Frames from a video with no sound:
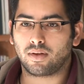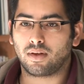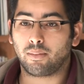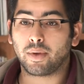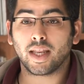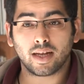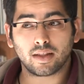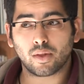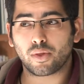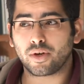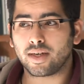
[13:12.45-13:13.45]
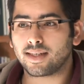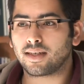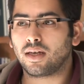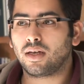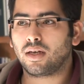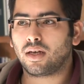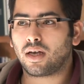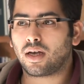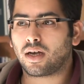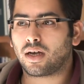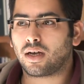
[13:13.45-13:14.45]
And beginning in the 30s,
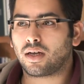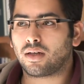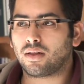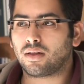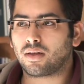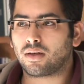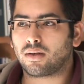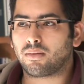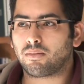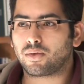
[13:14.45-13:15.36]
the